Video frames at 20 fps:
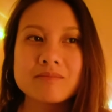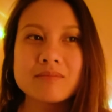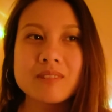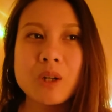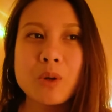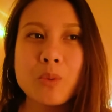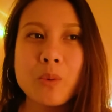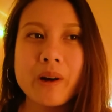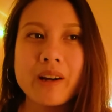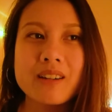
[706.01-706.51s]

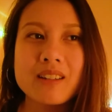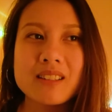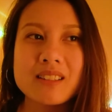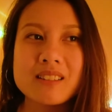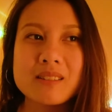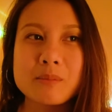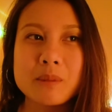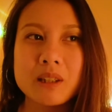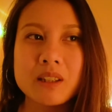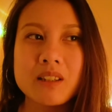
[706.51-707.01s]

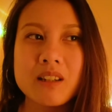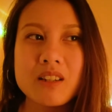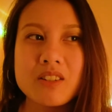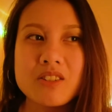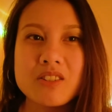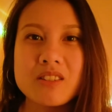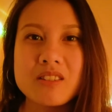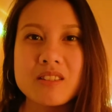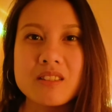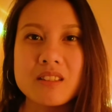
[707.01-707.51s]
awareness, my
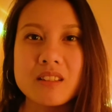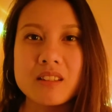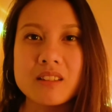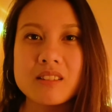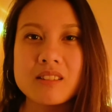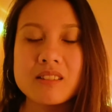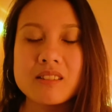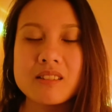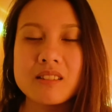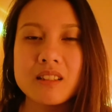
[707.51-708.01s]

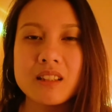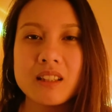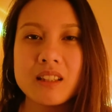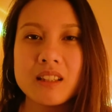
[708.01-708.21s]
consciousness.